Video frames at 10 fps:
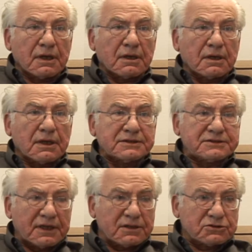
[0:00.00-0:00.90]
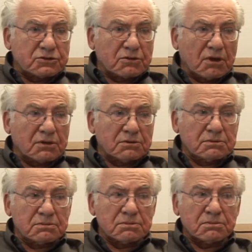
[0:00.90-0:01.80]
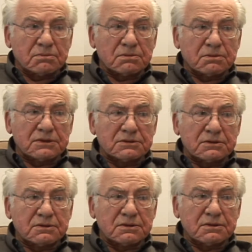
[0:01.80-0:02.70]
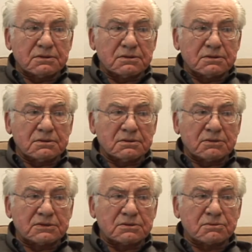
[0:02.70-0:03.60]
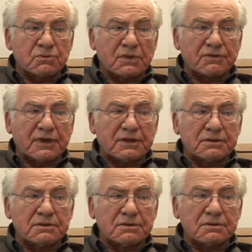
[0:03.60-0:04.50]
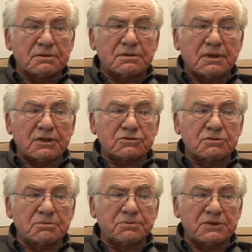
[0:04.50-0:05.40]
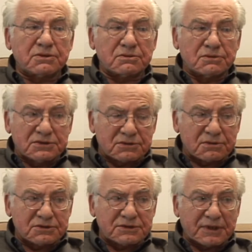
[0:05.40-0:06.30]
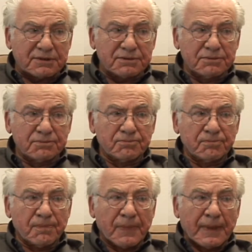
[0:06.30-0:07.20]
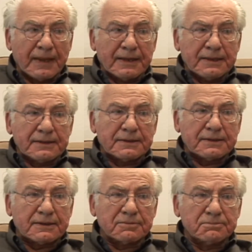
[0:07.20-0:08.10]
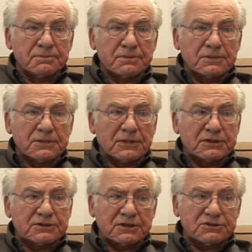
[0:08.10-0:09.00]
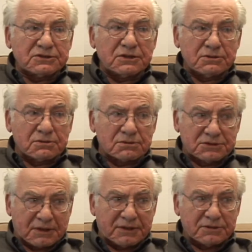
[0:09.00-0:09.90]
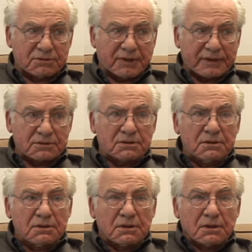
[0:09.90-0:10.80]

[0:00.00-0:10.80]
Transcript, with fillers: Uh, I stayed in Chicago, went to the went to work at the National Opinion Research Center mm. um, as a senior study director.